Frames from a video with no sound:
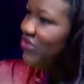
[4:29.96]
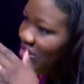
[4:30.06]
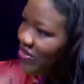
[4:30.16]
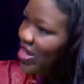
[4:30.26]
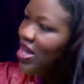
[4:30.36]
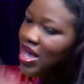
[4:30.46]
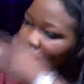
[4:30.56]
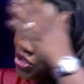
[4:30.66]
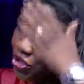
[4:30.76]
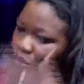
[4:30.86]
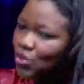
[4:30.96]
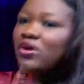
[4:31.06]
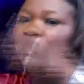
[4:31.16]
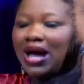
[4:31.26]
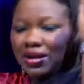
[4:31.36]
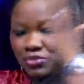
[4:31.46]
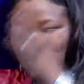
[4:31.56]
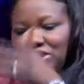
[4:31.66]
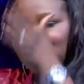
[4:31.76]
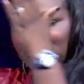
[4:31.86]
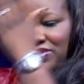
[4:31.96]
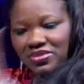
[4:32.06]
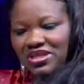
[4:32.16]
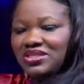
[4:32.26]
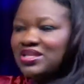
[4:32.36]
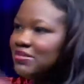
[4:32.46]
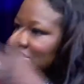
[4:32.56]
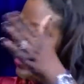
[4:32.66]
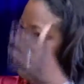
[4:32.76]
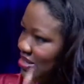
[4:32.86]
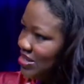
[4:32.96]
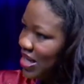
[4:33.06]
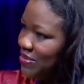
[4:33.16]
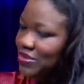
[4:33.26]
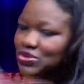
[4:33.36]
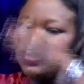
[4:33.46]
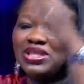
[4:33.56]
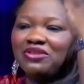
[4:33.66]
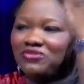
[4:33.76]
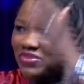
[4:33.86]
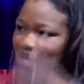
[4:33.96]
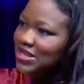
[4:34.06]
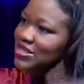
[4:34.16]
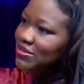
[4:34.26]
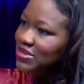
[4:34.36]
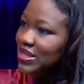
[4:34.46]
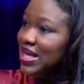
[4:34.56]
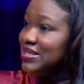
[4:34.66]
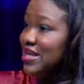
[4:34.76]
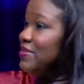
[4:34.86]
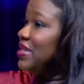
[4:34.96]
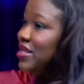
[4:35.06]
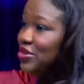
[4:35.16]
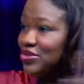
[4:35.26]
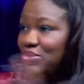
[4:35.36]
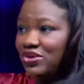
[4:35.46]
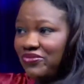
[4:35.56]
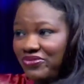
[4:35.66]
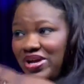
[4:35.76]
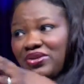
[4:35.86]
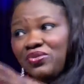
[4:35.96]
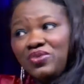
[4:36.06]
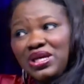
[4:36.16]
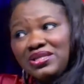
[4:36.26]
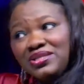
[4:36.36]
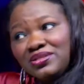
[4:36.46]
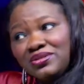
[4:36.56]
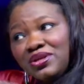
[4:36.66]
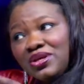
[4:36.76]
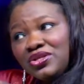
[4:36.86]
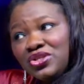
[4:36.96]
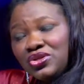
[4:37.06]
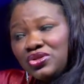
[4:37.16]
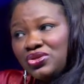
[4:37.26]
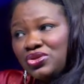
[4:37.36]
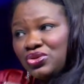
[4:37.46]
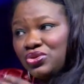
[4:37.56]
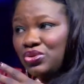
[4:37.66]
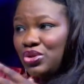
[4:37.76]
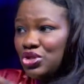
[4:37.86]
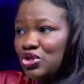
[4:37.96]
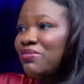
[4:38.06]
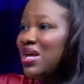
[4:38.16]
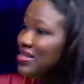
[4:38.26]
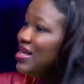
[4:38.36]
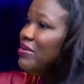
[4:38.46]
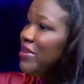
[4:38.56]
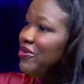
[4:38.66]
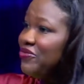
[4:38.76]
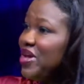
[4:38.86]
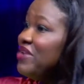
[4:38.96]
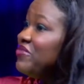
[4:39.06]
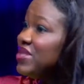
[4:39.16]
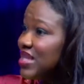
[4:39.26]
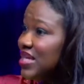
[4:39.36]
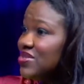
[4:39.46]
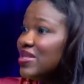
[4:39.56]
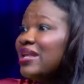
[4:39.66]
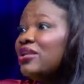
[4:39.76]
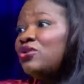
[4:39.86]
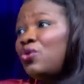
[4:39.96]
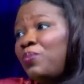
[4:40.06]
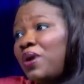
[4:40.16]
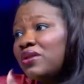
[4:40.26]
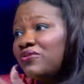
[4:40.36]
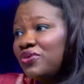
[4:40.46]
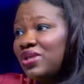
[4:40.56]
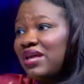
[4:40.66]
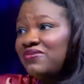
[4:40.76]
very, you know, I'm doing this from this time to this time, I'm doing that from that time to that time, and then you sort of find a way to make time out for everything, so that no part of your